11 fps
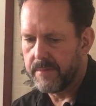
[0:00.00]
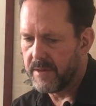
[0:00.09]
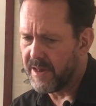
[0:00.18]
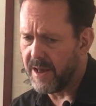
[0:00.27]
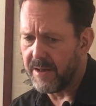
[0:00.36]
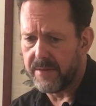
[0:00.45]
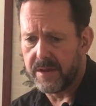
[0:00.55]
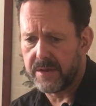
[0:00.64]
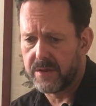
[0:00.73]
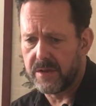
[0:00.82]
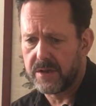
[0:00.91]
Yeah,
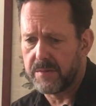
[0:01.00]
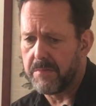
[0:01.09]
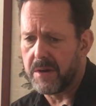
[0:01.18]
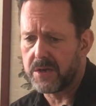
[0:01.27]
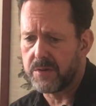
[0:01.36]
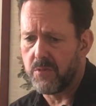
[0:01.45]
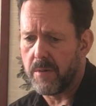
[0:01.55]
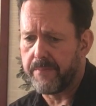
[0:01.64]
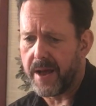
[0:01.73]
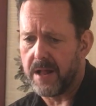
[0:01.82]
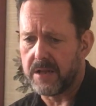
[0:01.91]
it's much more
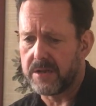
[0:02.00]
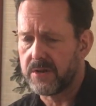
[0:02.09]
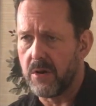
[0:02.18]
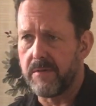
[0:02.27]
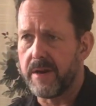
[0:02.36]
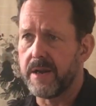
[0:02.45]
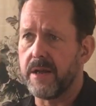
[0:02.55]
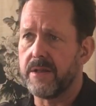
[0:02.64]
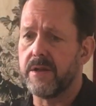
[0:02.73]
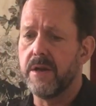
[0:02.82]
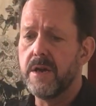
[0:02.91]
balanced already
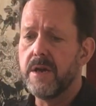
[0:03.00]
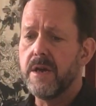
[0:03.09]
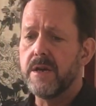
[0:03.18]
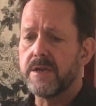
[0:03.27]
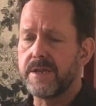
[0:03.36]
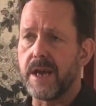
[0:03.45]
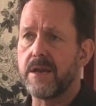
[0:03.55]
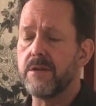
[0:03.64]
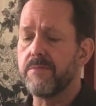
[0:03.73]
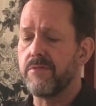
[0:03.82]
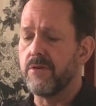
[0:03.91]
on the
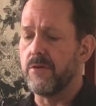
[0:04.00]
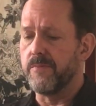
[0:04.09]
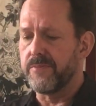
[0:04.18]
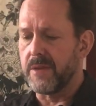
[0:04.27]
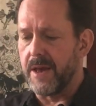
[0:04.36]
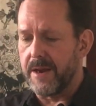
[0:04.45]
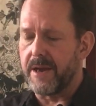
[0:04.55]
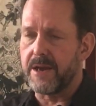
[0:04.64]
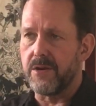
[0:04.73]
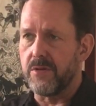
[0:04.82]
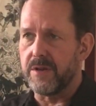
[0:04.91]
second brew, and I
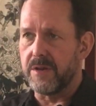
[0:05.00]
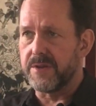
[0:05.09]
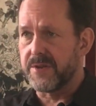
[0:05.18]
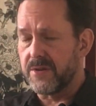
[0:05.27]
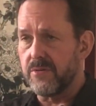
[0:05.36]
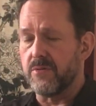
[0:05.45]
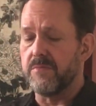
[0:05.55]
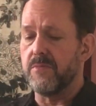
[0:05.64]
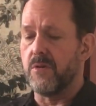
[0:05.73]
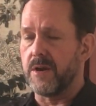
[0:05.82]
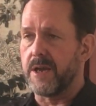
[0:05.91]
can only
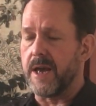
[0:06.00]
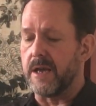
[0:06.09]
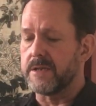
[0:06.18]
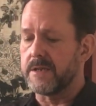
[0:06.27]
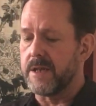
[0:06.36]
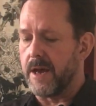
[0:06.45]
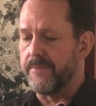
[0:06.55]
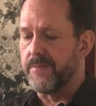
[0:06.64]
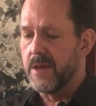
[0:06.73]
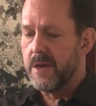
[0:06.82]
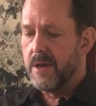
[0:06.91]
assume or guess
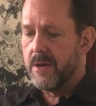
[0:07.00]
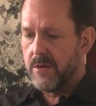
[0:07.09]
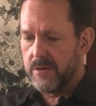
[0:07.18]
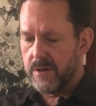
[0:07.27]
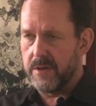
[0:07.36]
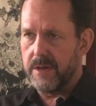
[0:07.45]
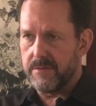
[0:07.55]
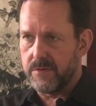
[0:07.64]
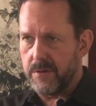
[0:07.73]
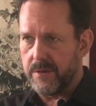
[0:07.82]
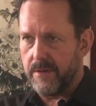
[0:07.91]
that the
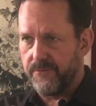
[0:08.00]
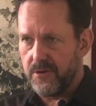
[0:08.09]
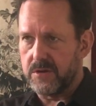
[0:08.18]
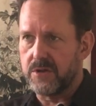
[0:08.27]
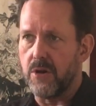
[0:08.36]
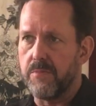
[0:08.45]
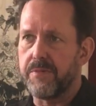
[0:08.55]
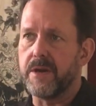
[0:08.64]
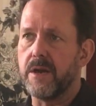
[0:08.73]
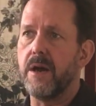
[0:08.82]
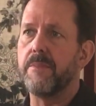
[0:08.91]
leaves, when they're first
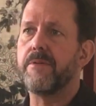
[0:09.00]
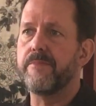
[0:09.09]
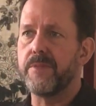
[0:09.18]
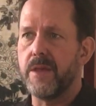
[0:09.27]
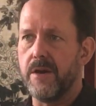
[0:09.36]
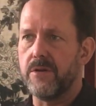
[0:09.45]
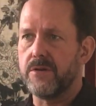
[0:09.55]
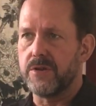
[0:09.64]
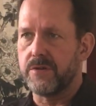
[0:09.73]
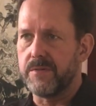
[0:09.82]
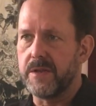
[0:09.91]
opening up, they're
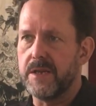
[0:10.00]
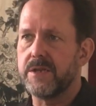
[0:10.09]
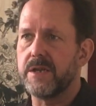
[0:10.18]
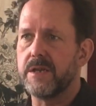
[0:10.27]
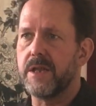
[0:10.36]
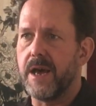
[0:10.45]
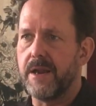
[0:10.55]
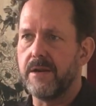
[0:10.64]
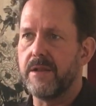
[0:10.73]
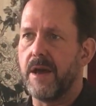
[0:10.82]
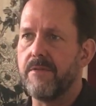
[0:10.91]
just releasing
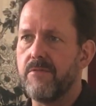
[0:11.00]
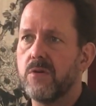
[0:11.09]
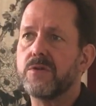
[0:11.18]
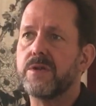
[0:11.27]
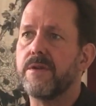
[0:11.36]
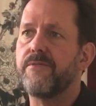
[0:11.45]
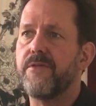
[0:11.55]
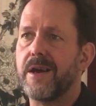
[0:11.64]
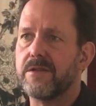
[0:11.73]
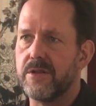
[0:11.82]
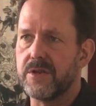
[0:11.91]
that roasted
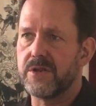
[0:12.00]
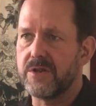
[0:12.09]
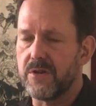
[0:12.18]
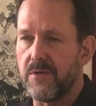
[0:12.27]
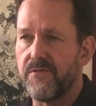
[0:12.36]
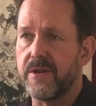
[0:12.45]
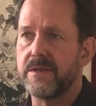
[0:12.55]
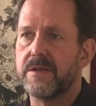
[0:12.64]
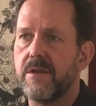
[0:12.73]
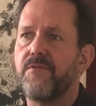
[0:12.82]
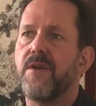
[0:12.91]
effect, the
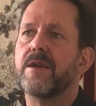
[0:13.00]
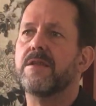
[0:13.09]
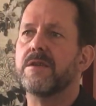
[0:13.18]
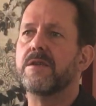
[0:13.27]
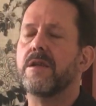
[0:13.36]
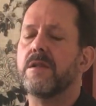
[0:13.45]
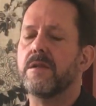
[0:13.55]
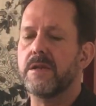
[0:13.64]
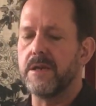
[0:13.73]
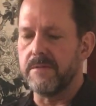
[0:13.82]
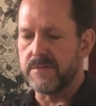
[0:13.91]
surface effect that's on the
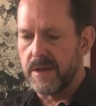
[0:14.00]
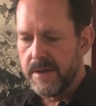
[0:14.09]
leaves.